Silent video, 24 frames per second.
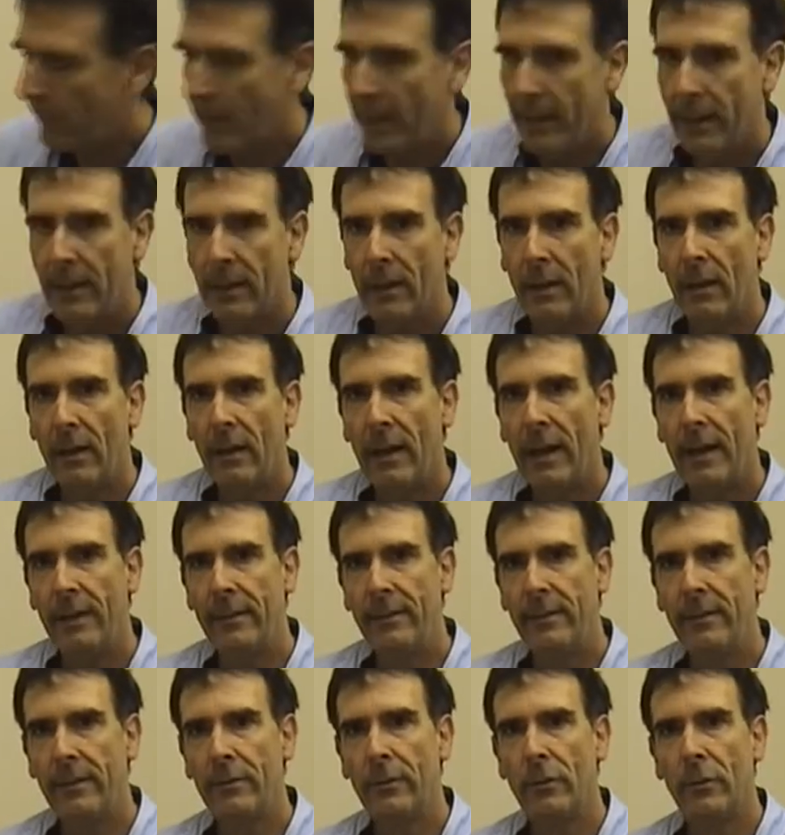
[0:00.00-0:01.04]
we make our
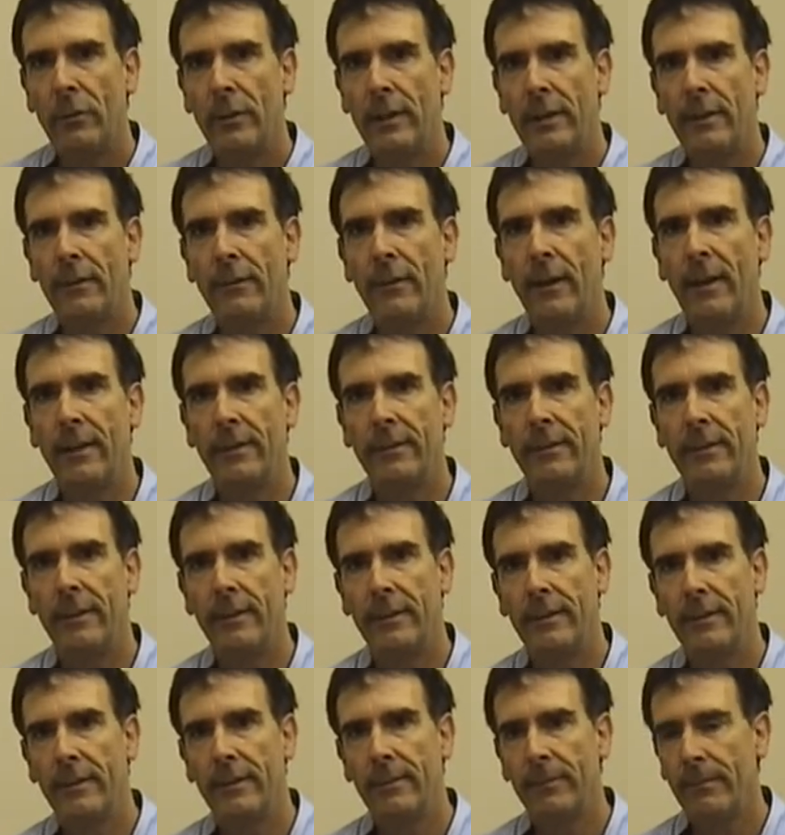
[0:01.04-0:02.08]
anti-snoring
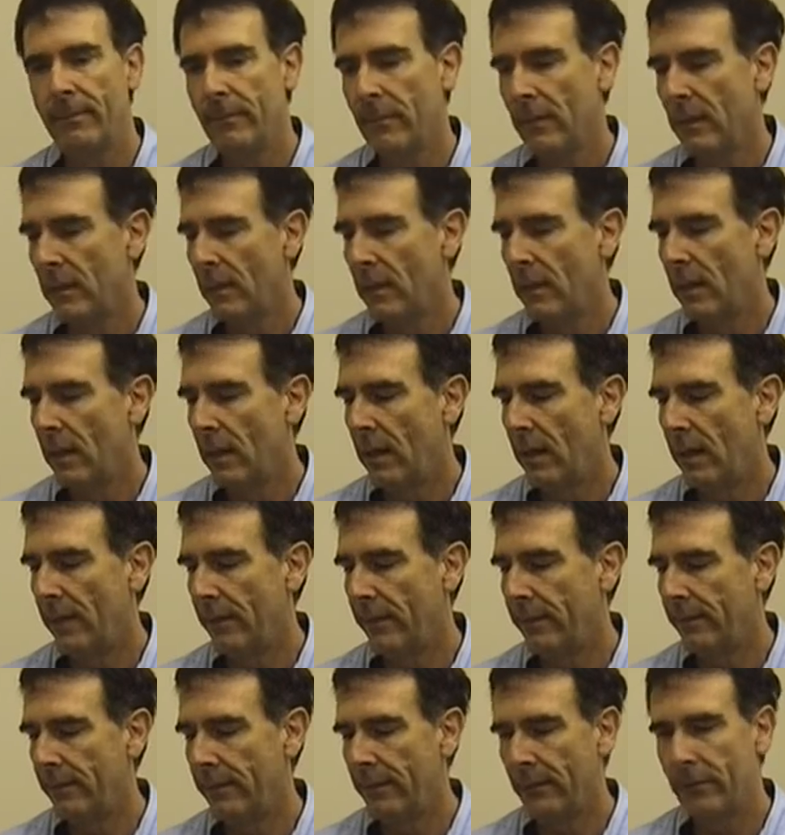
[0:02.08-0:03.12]
devices,
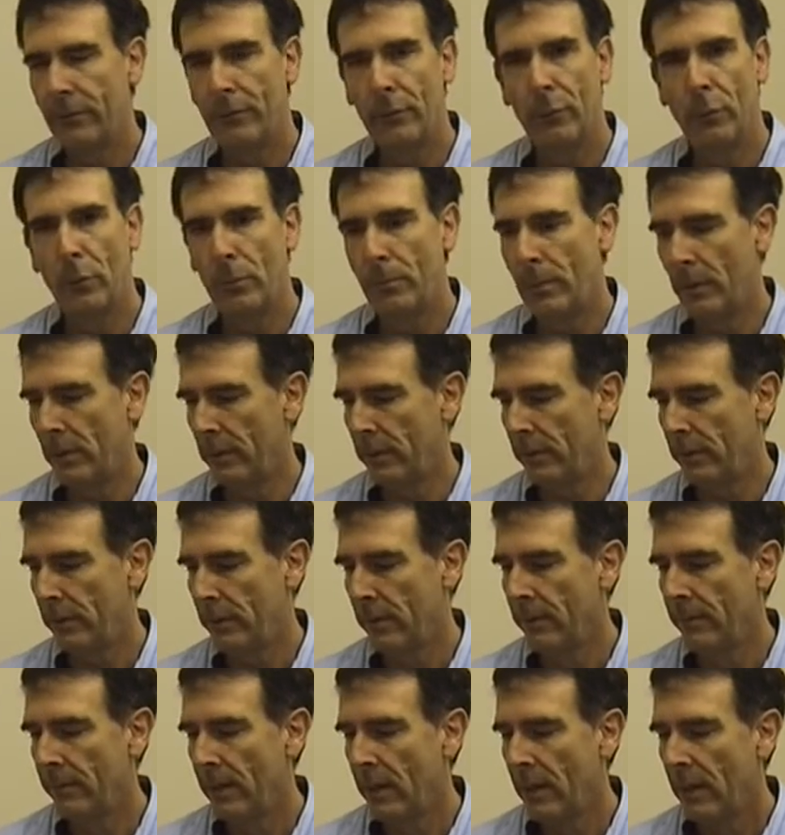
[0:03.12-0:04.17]
this is a snore
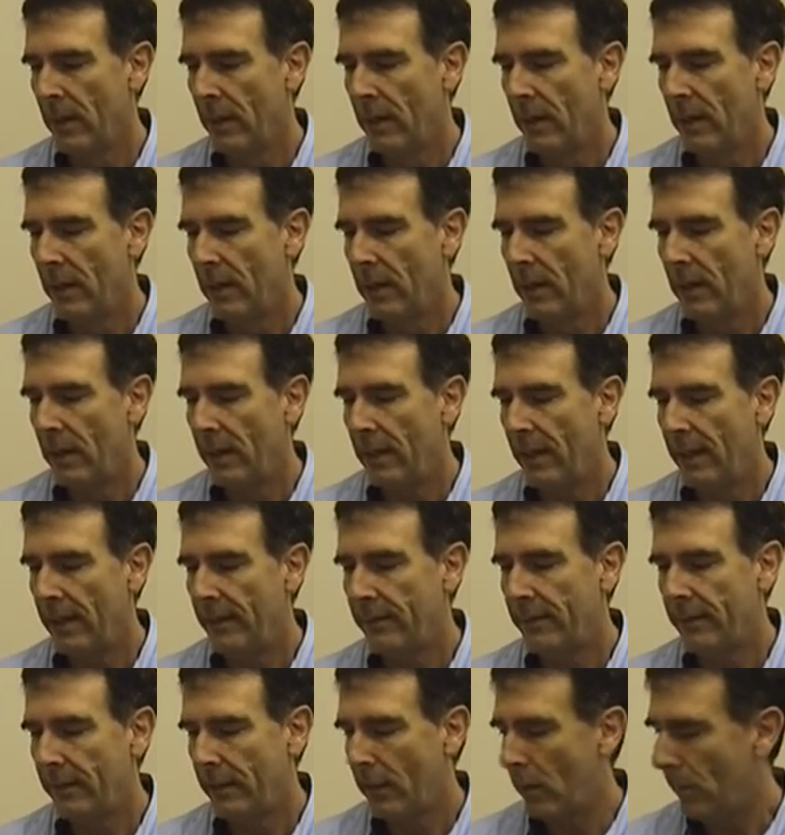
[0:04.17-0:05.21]
bond,
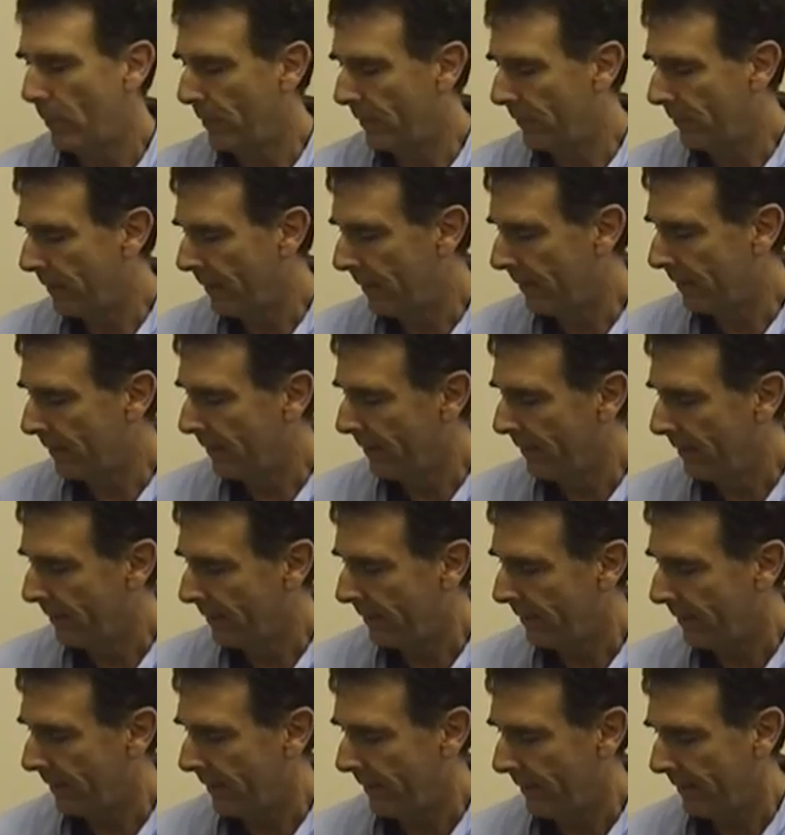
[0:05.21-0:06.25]
it's the opposite
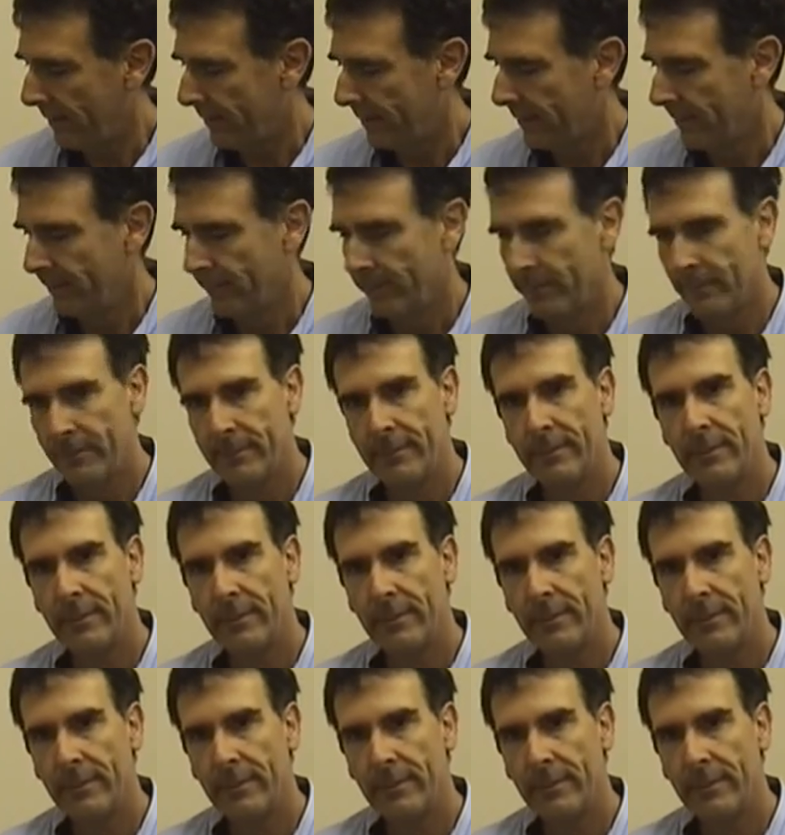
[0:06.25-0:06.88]
to these.